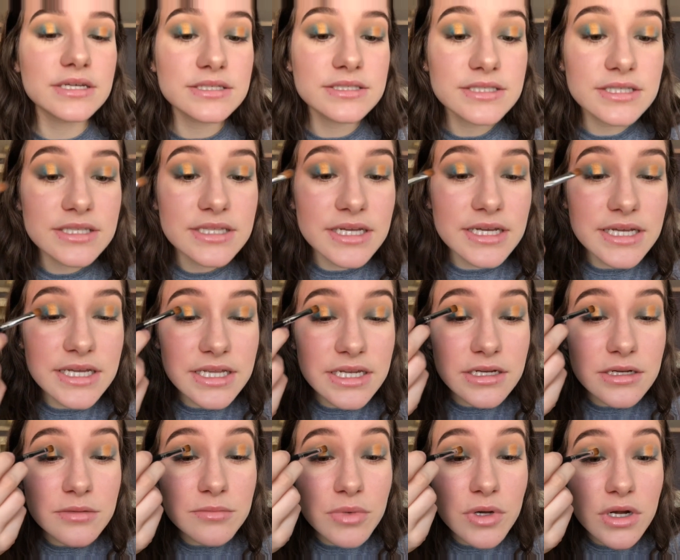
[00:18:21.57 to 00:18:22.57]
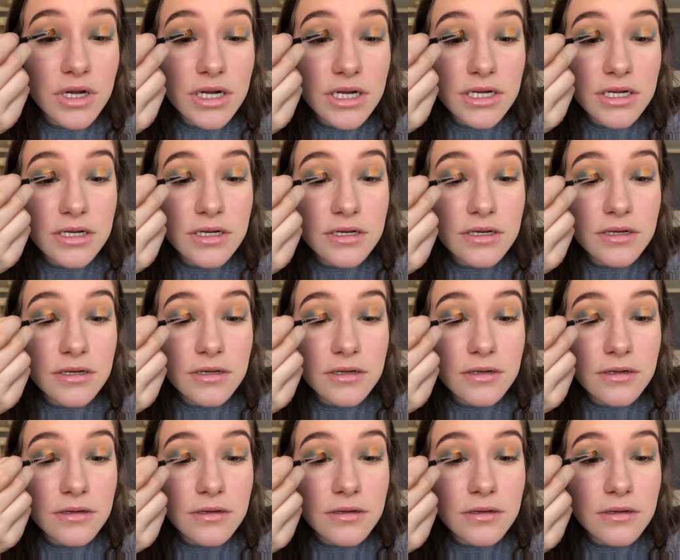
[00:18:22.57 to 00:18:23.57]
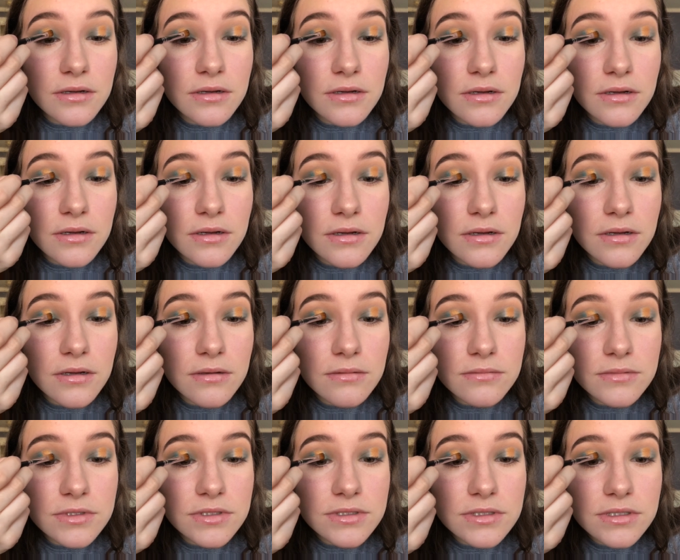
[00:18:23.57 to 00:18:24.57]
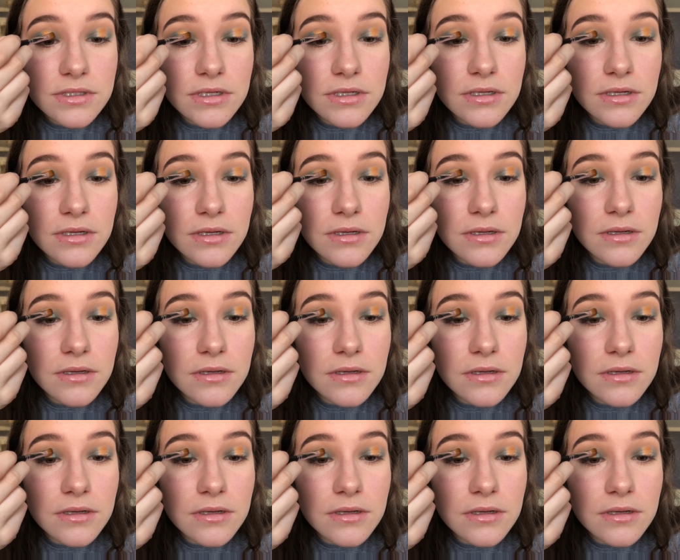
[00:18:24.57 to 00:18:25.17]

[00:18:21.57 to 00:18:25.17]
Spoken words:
to the inner part, I'm just gonna